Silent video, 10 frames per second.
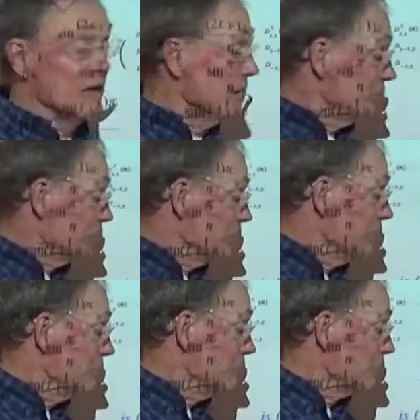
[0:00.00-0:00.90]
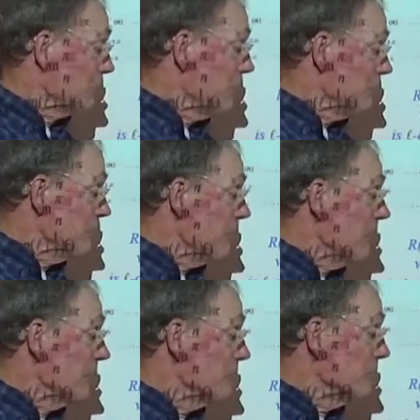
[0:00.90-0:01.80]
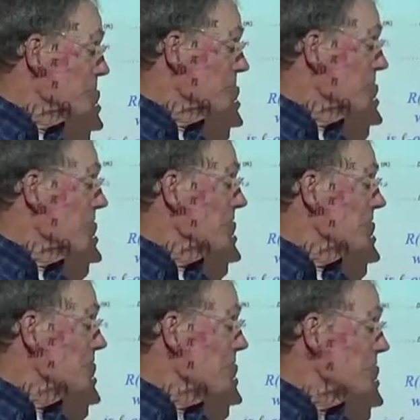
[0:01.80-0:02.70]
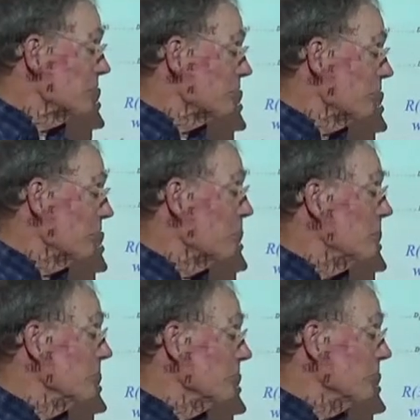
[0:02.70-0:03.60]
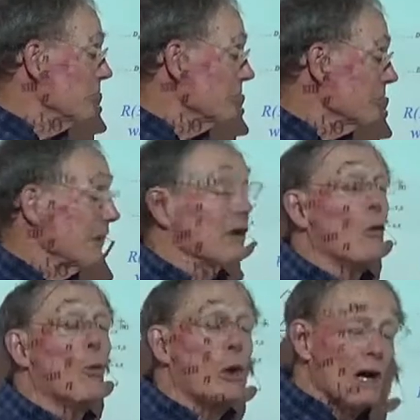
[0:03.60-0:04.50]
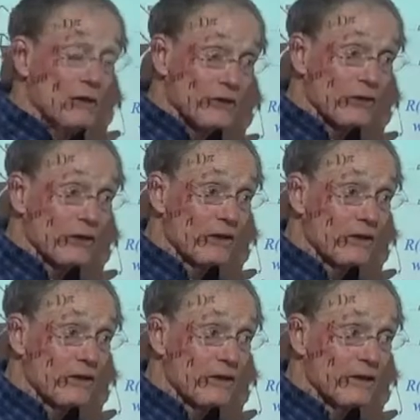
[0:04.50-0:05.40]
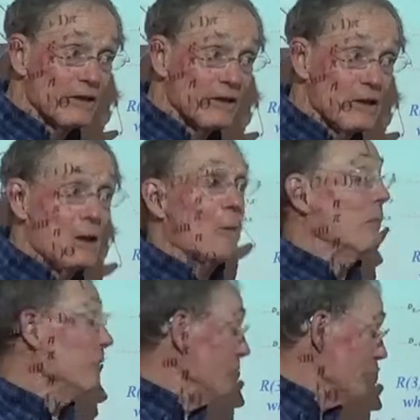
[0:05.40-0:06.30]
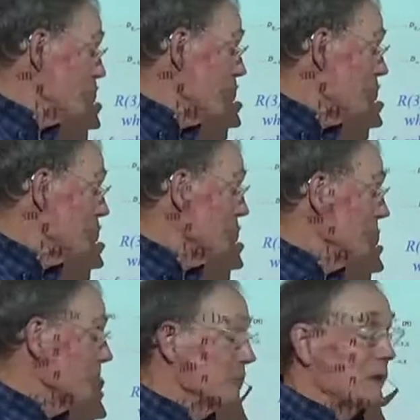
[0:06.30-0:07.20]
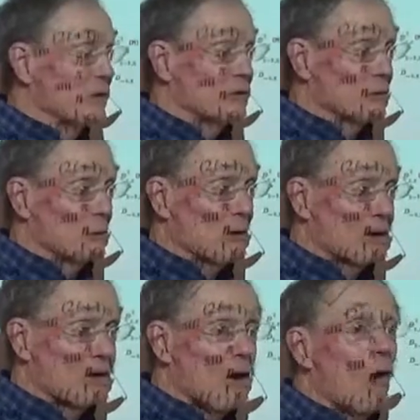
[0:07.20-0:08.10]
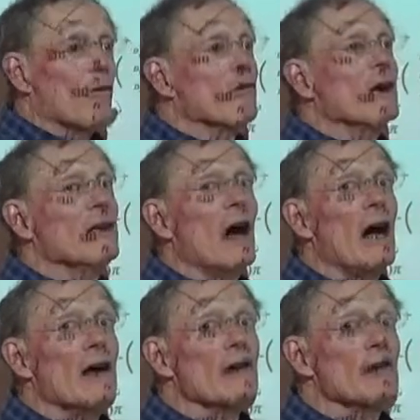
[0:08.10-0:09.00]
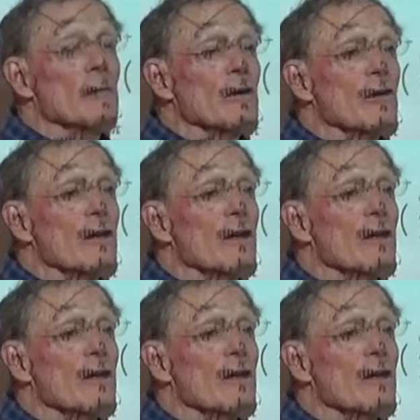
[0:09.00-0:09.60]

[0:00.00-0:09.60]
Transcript: It's going to give you the right eigenvectors and eigenvalues for the ones that are just there once, but you're going to have to do some extra work or find a higher symmetry